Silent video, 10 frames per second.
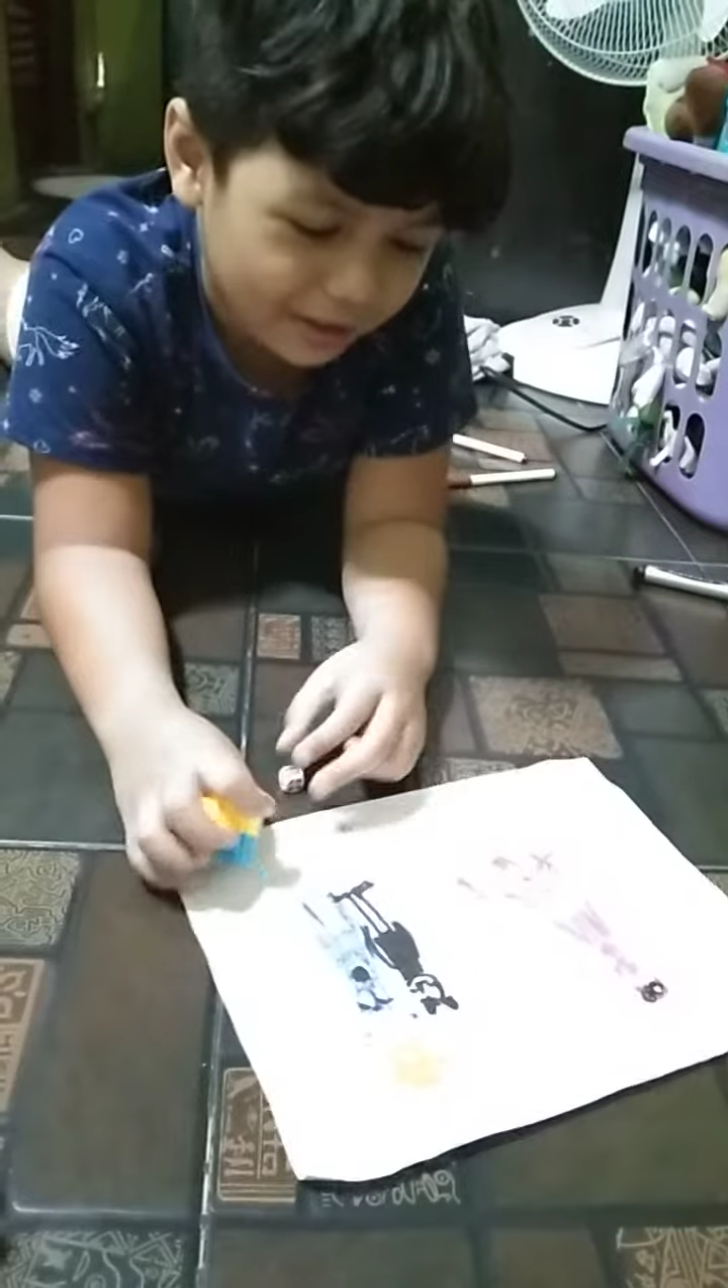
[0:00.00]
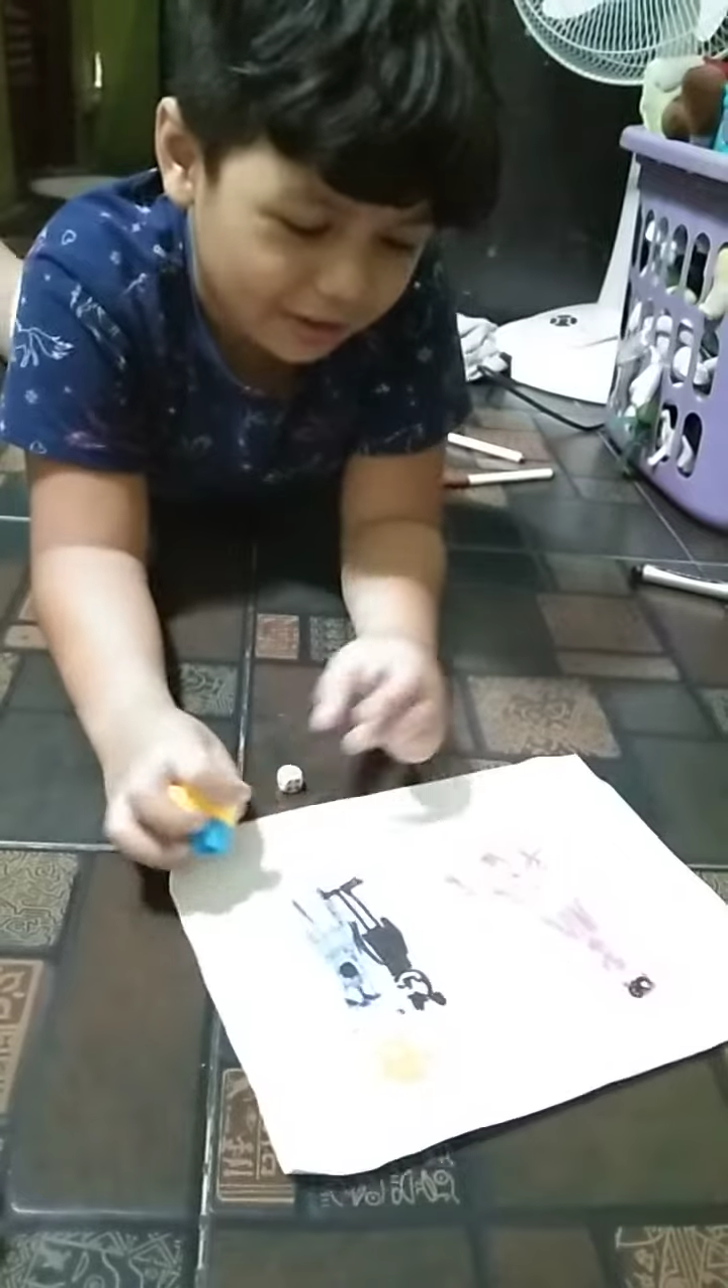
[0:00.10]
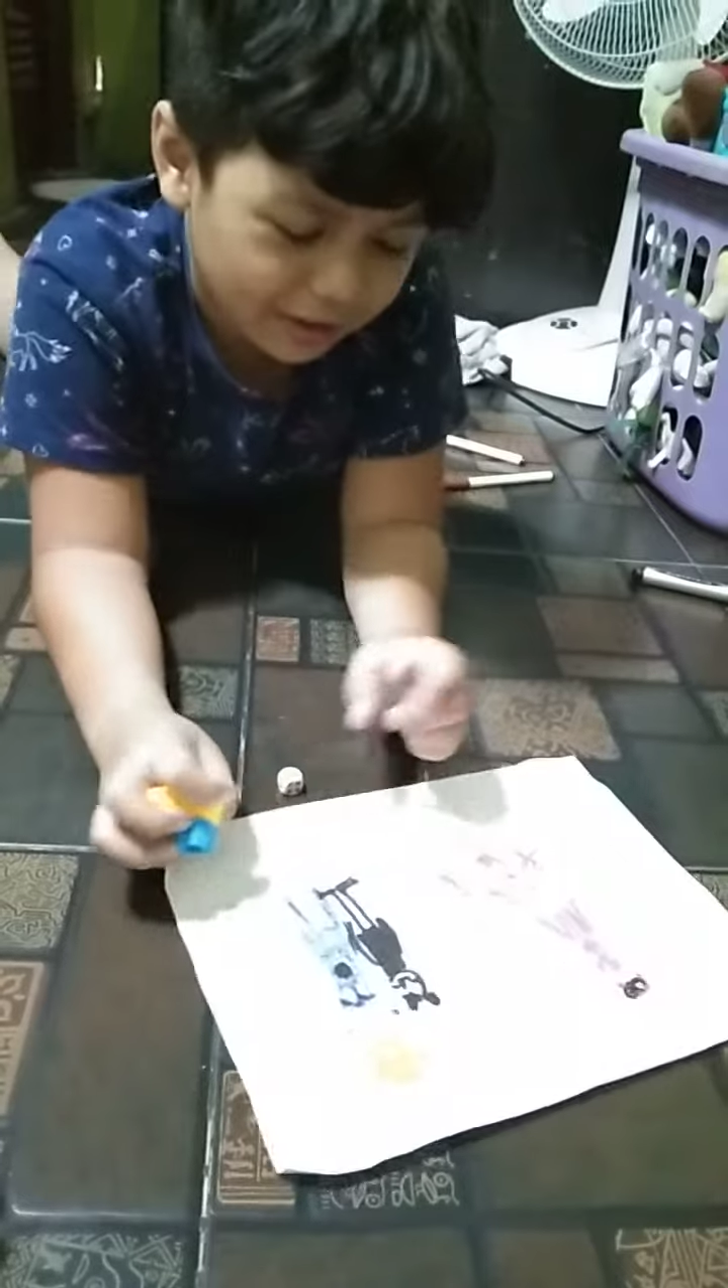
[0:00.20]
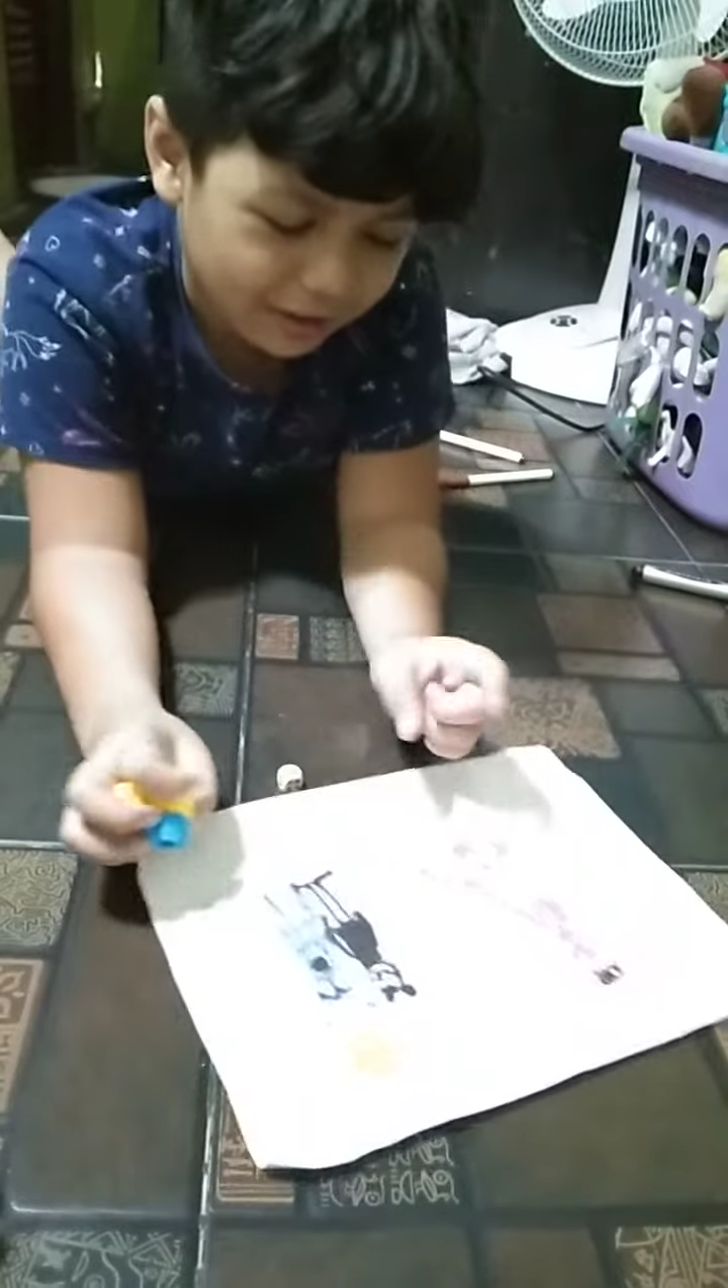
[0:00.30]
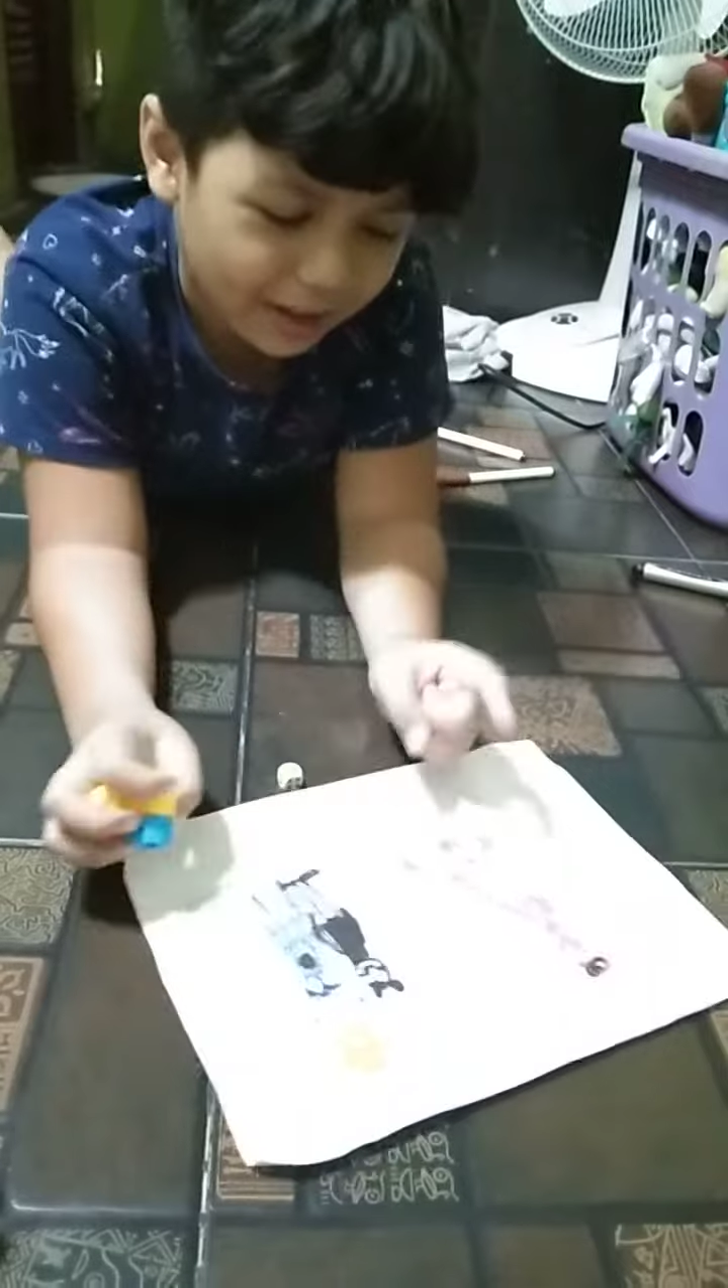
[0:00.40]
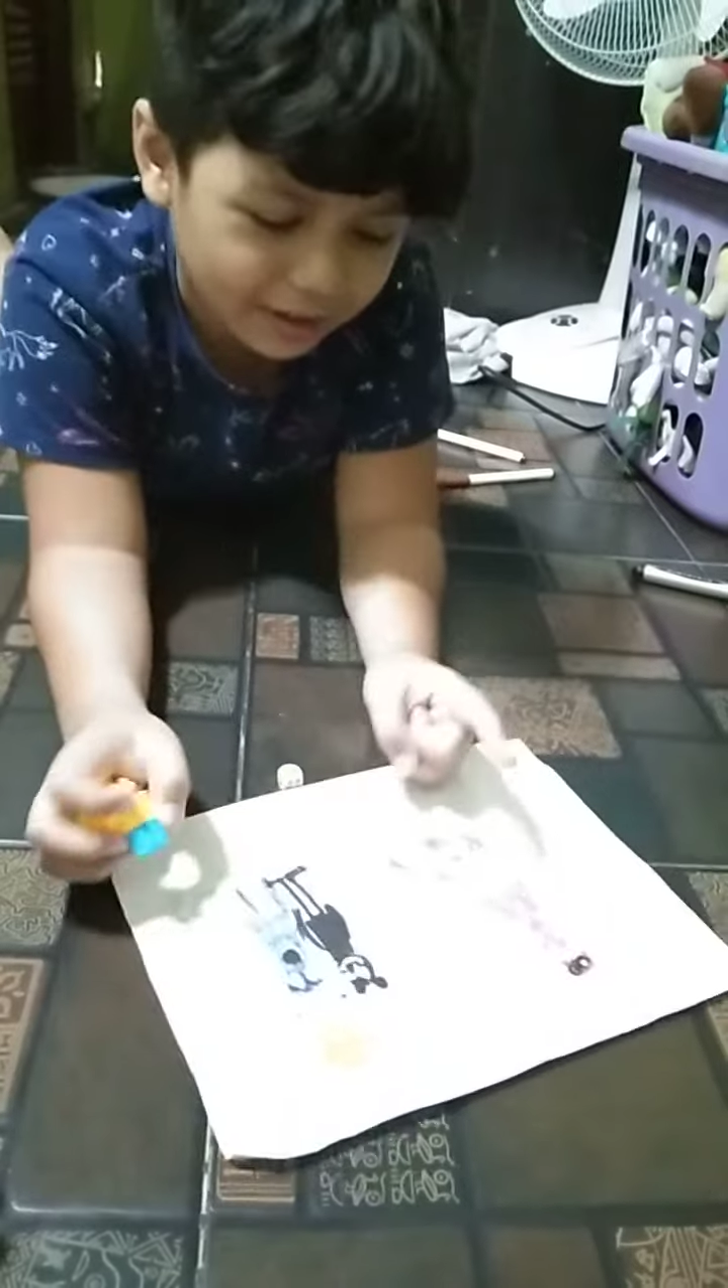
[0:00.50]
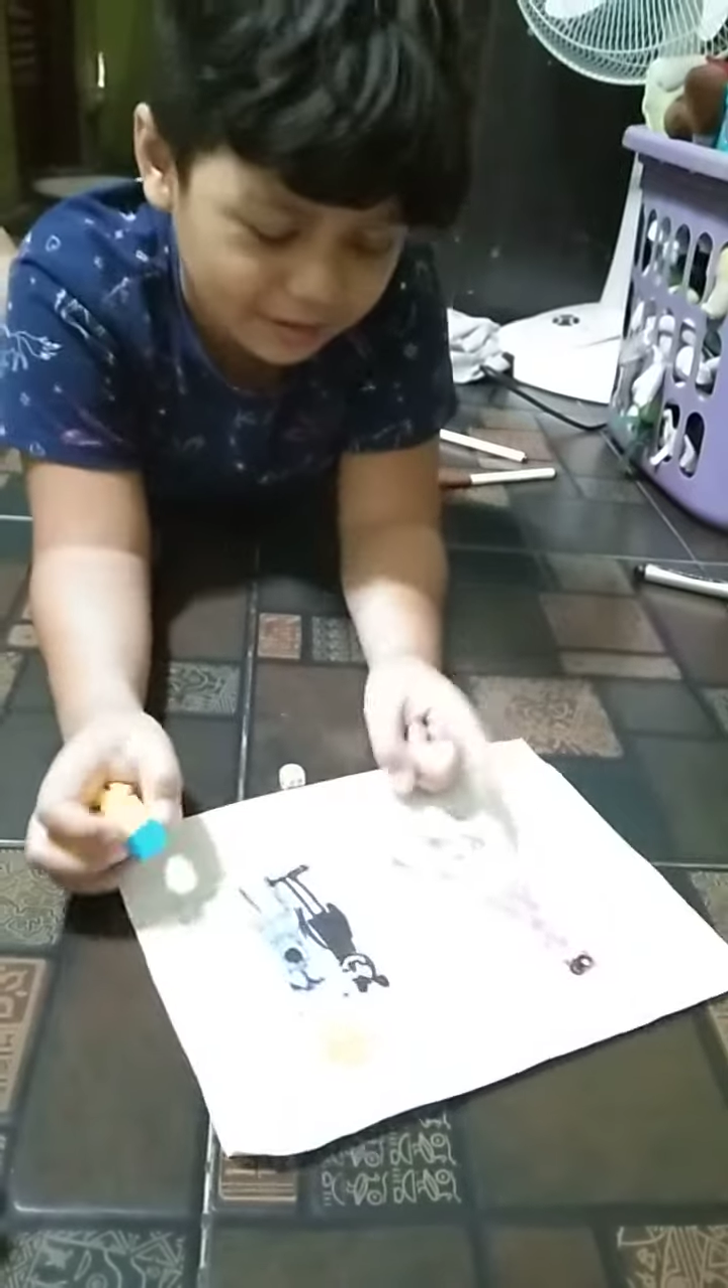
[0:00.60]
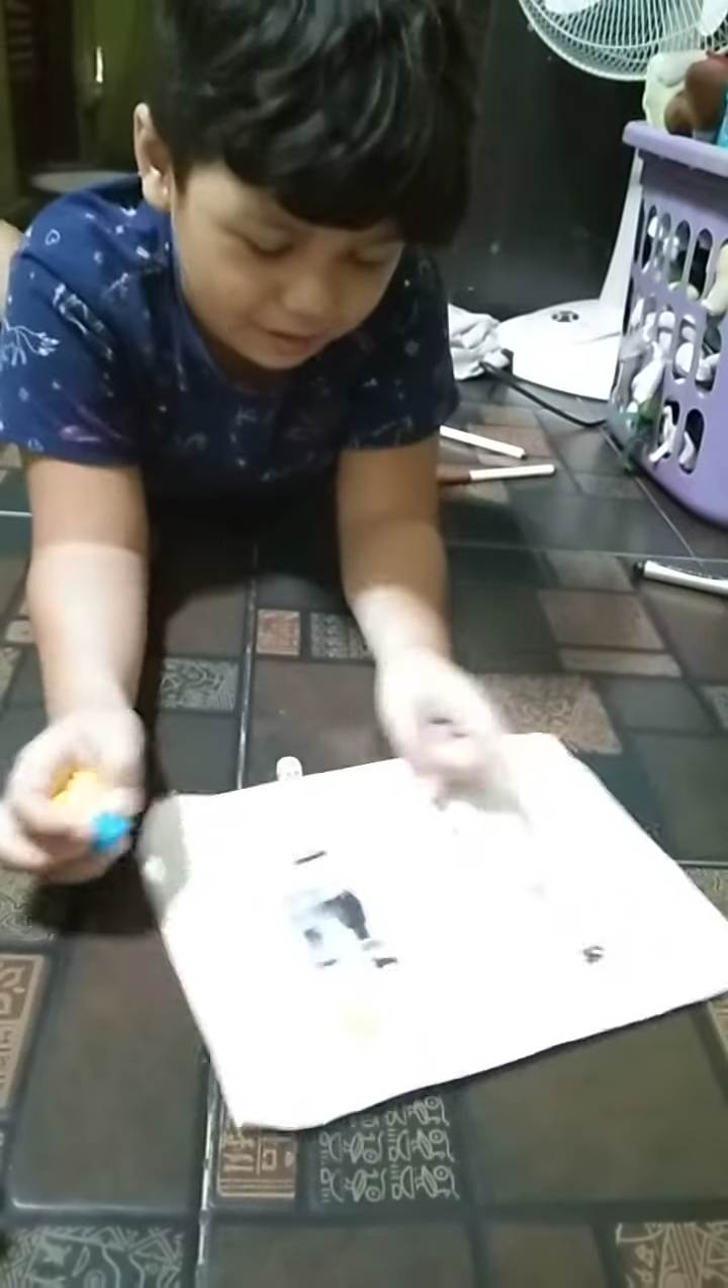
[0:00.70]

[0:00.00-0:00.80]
to